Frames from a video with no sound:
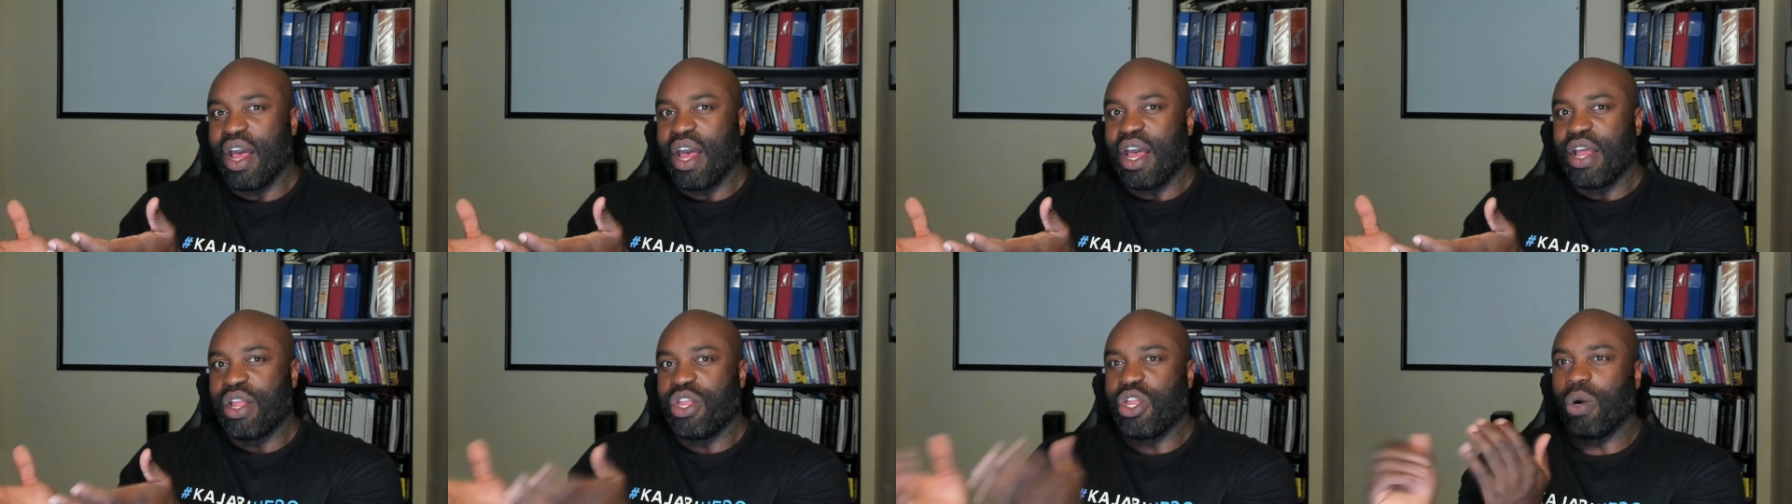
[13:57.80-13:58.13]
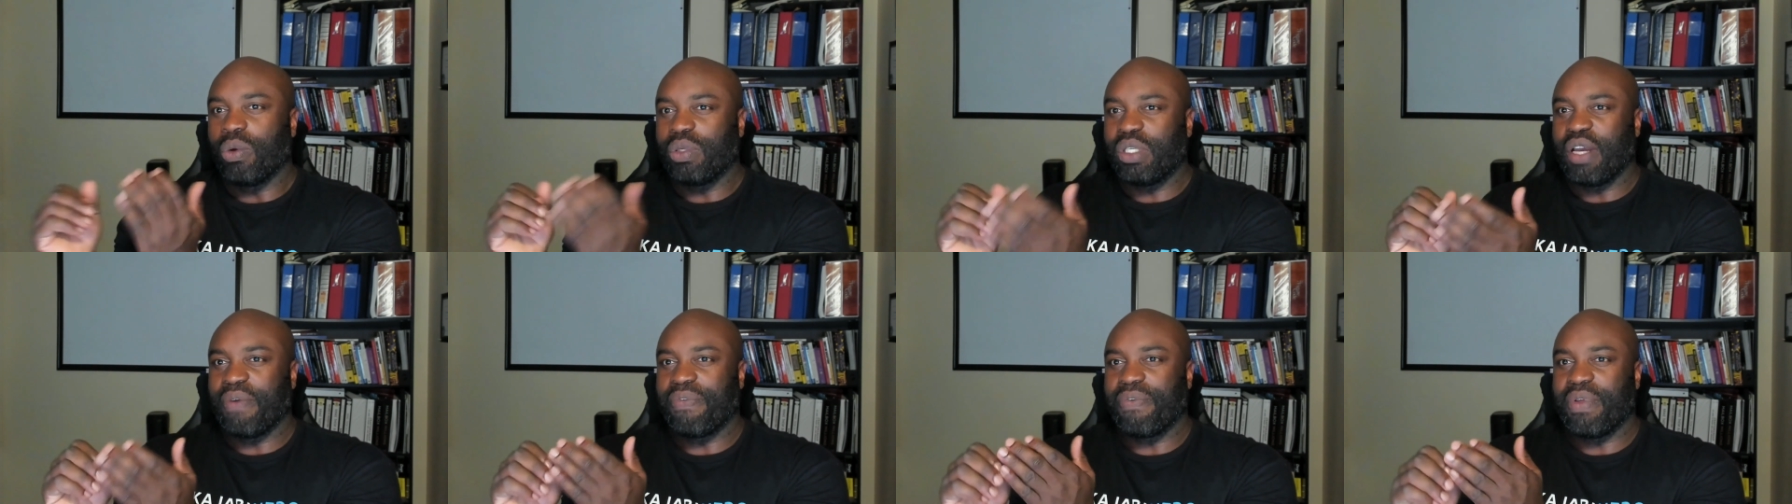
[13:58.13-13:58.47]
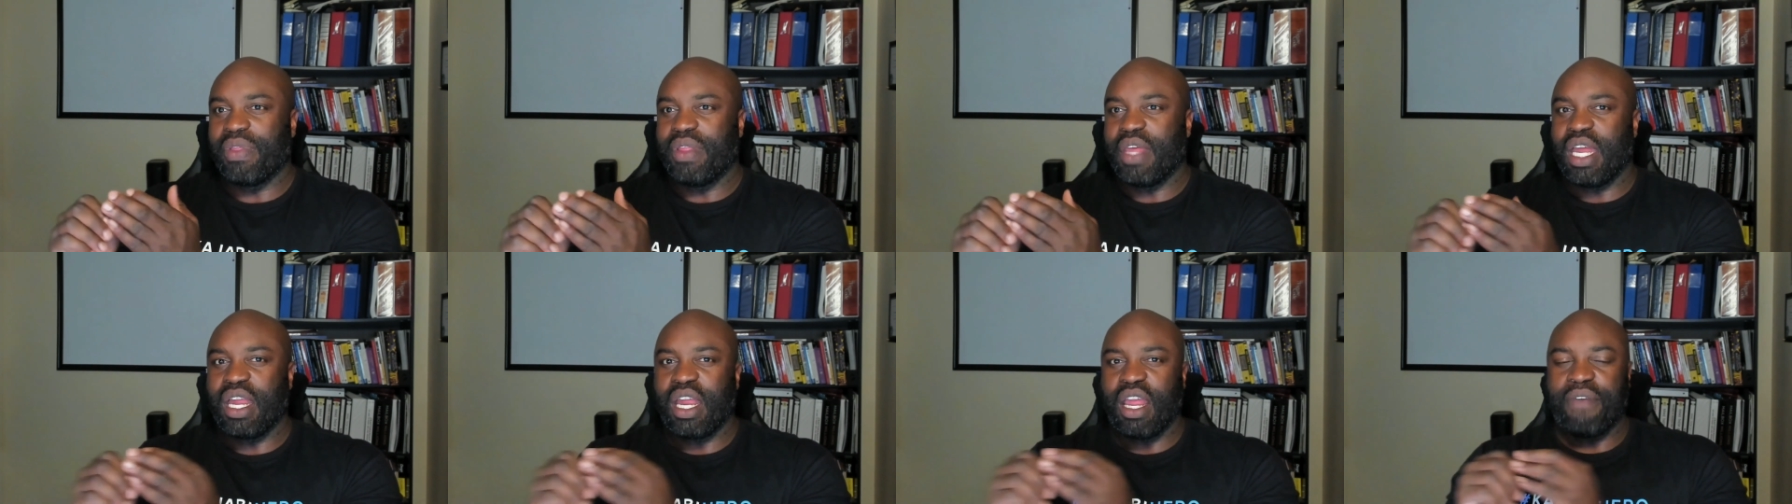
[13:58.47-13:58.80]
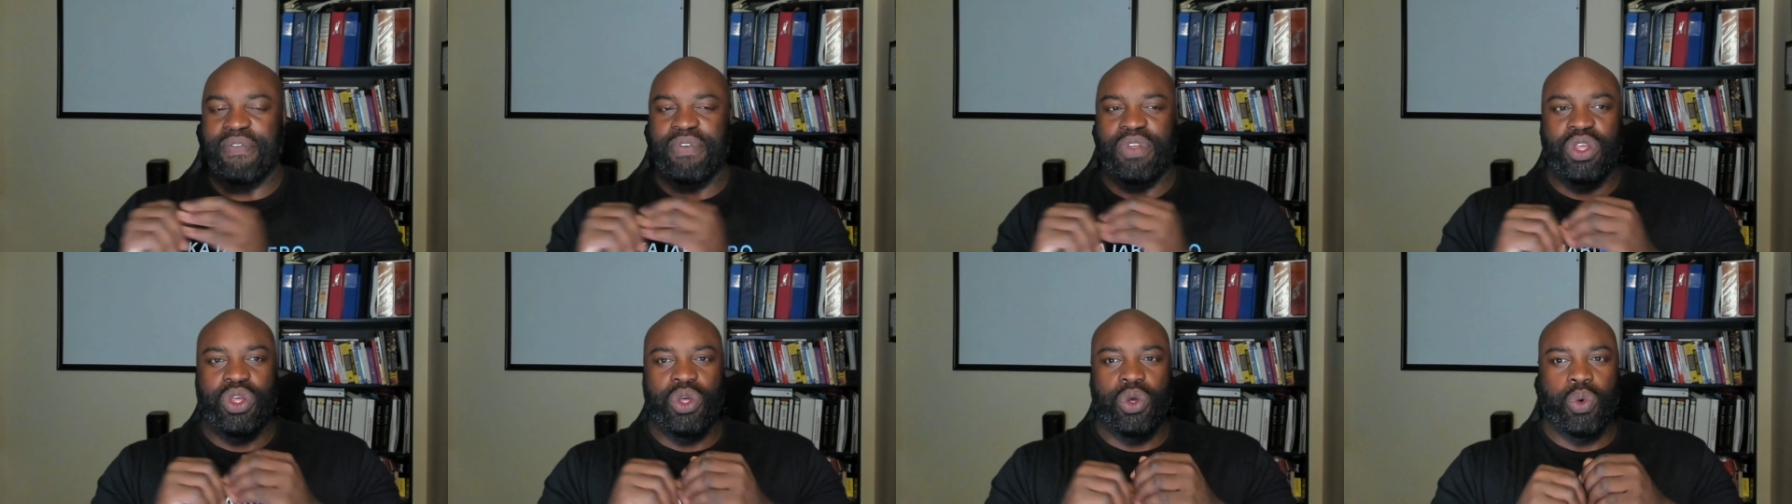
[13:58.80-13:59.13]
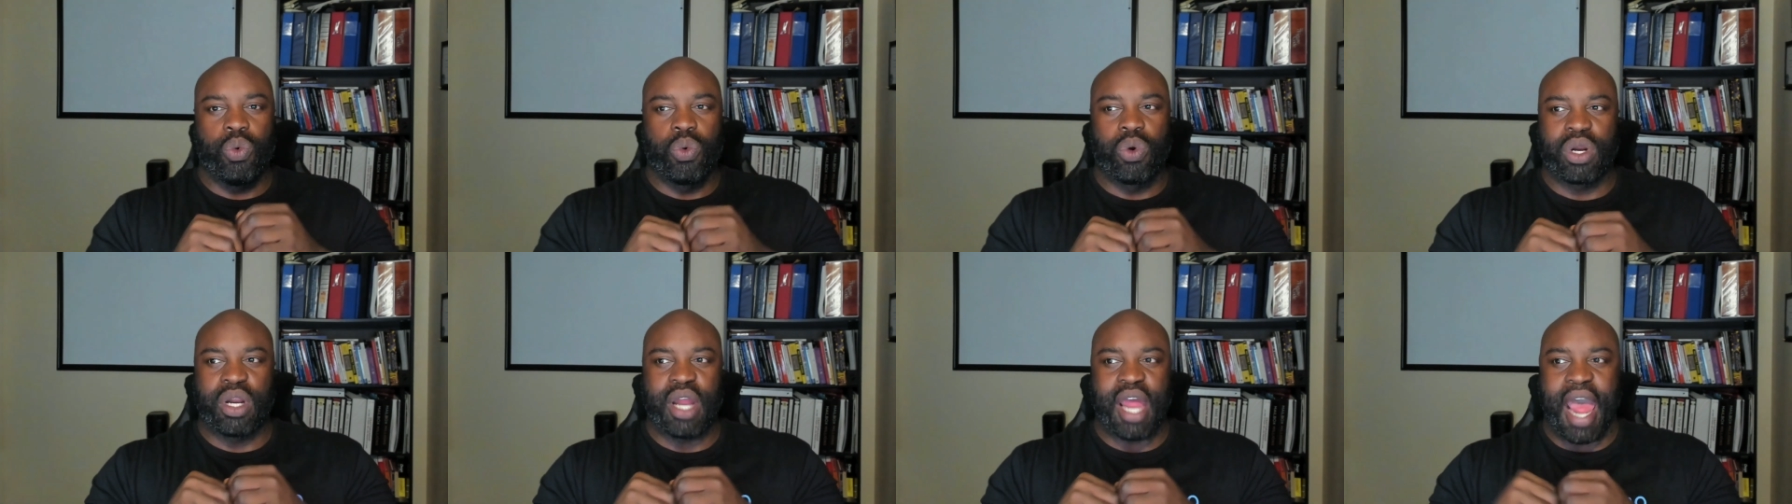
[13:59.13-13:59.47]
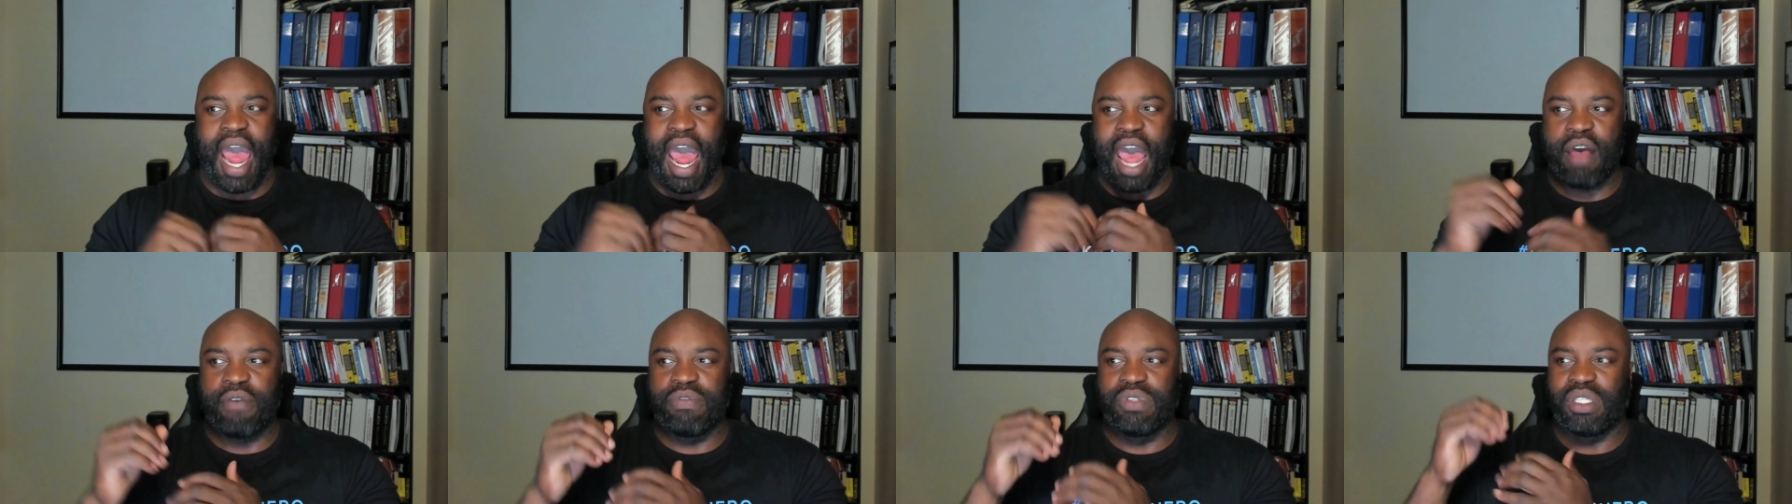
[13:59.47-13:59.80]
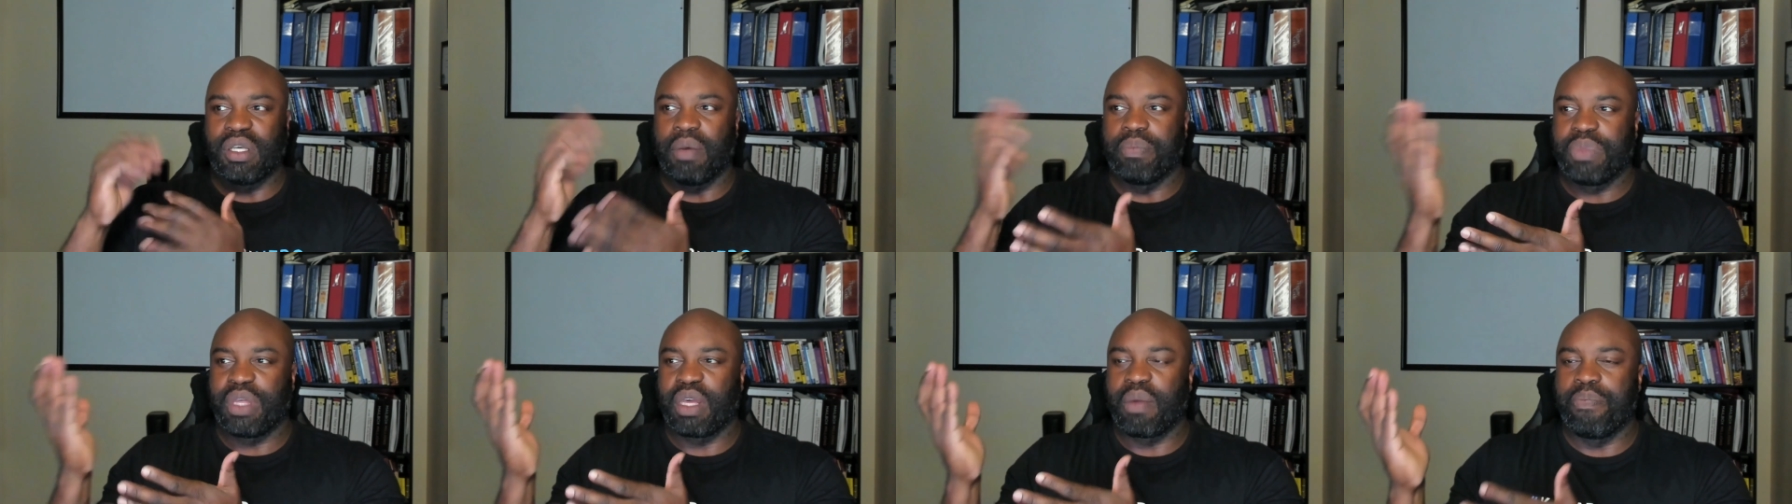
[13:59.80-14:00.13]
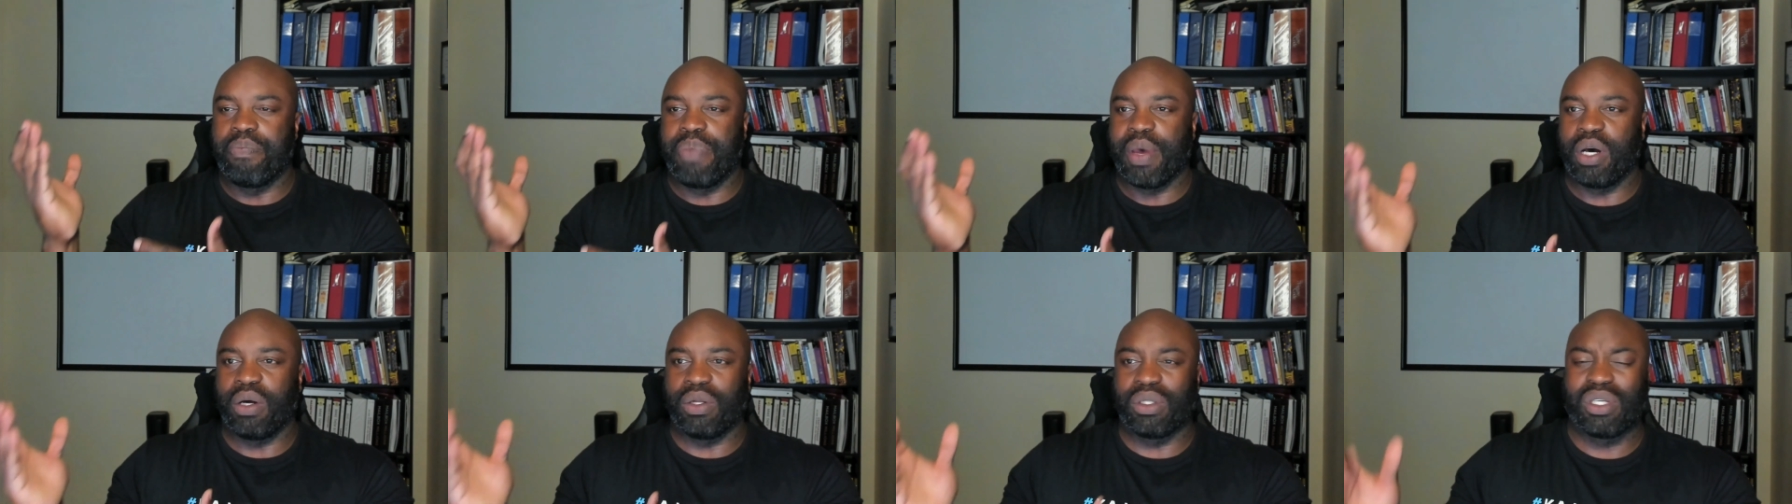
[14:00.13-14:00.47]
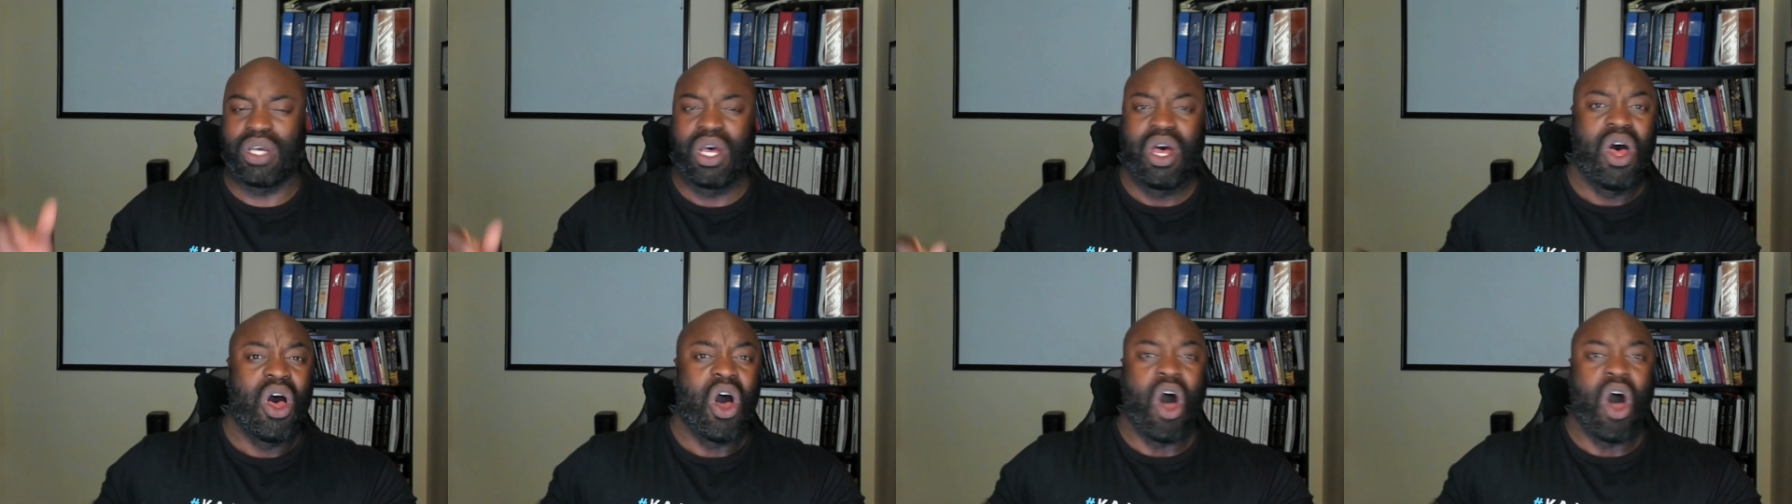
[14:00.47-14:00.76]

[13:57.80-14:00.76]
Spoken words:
no different than if you were to have something built